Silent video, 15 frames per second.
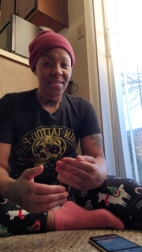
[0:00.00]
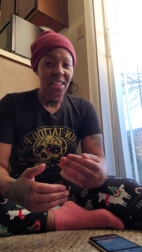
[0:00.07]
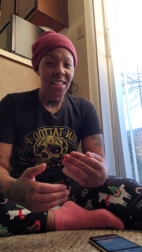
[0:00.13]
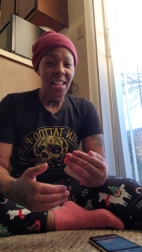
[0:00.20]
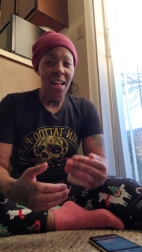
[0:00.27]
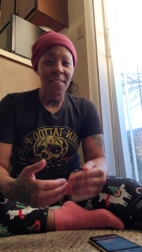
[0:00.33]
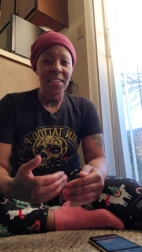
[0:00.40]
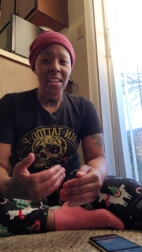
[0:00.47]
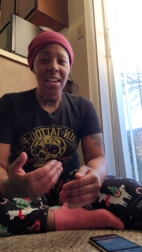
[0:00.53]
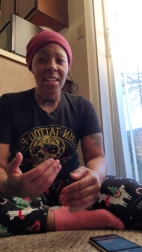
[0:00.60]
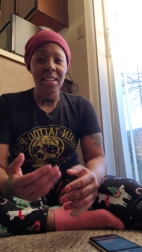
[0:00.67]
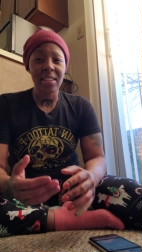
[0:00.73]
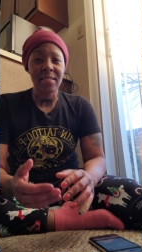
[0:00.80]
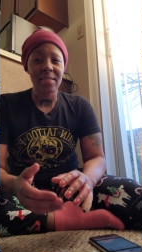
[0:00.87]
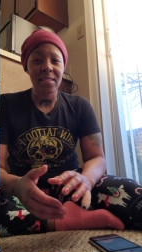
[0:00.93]
navigate
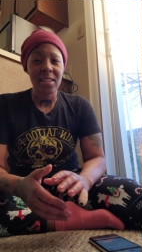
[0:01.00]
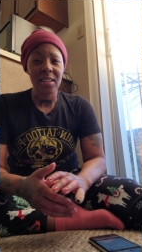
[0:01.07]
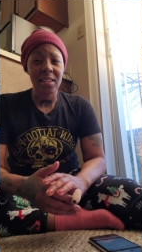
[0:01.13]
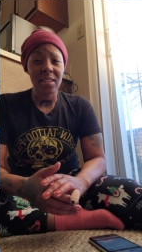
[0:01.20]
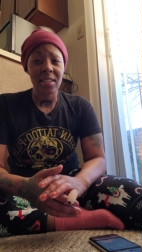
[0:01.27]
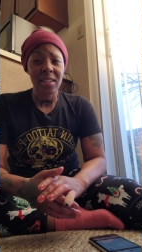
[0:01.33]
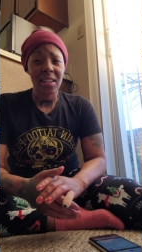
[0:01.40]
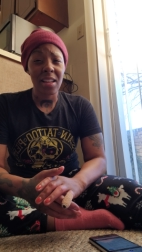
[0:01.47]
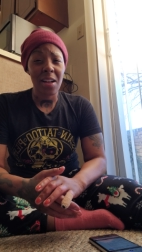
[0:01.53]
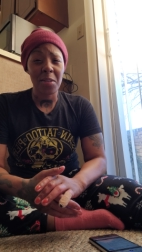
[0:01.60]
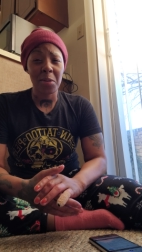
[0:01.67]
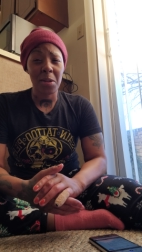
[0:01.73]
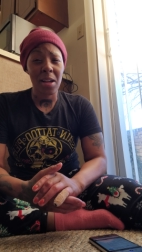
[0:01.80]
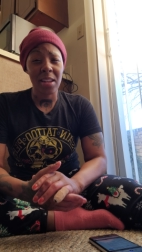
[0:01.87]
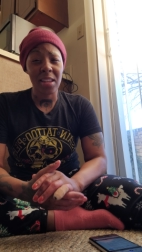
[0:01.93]
it I don't
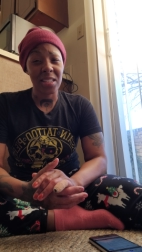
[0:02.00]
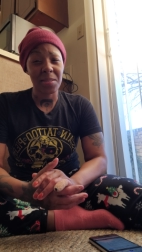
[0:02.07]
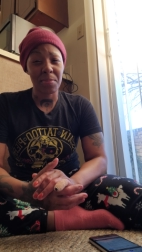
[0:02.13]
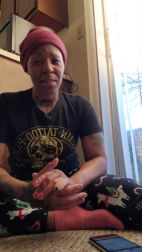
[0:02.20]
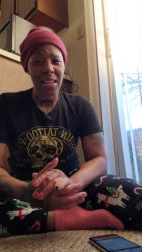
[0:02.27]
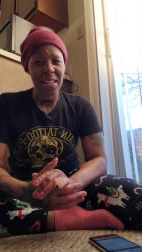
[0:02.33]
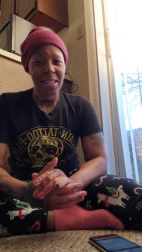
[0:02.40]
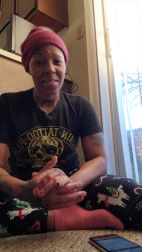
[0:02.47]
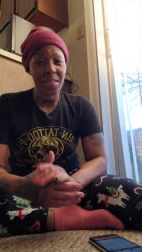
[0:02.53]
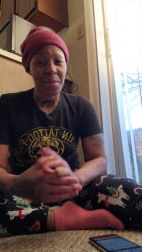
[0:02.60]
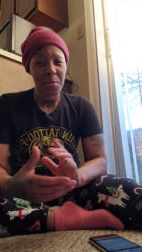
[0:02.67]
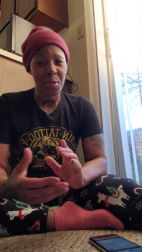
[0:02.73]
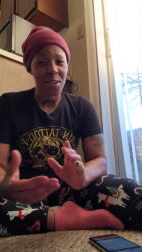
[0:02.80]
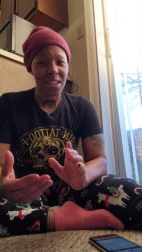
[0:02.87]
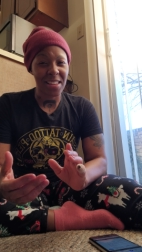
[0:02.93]
know how to explain it no
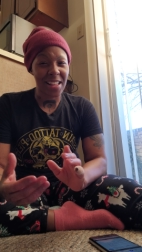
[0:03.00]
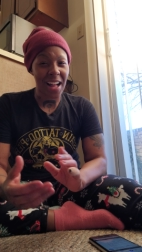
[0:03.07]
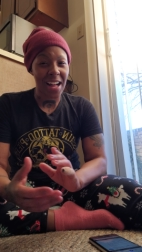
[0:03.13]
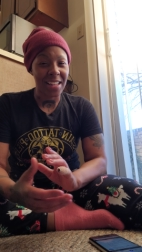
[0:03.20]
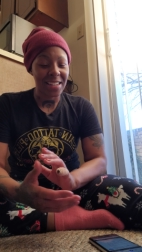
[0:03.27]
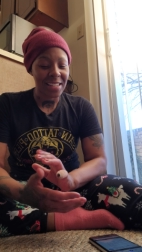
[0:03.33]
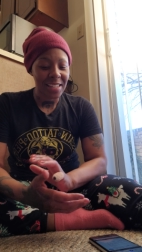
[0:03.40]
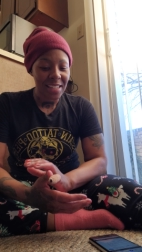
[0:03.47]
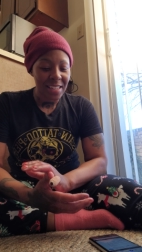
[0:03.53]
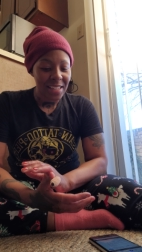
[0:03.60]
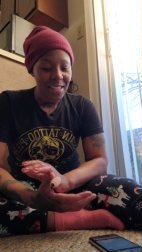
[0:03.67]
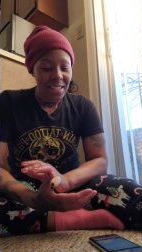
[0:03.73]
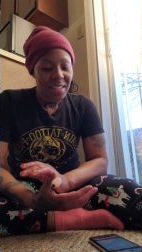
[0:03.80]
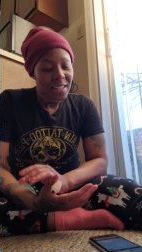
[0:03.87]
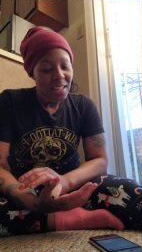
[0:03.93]
more than that
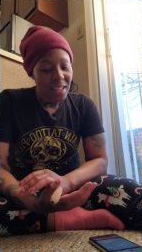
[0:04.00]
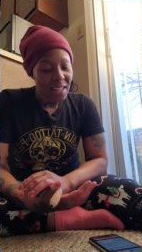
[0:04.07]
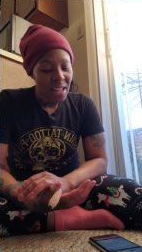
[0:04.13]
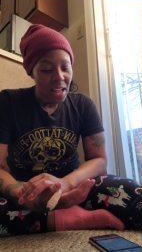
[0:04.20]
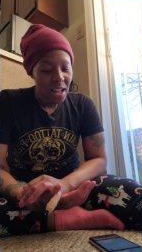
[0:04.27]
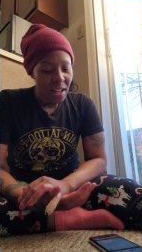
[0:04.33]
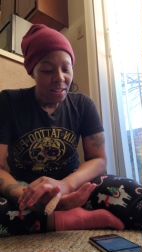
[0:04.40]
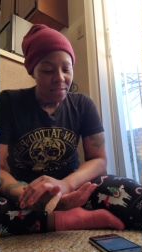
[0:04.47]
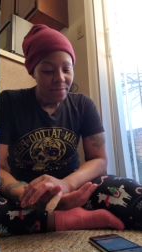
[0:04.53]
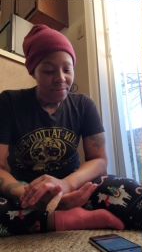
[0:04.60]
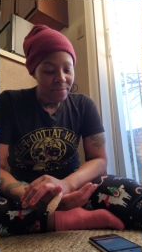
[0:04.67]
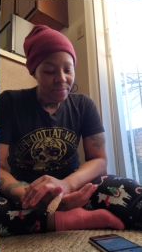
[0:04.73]
um,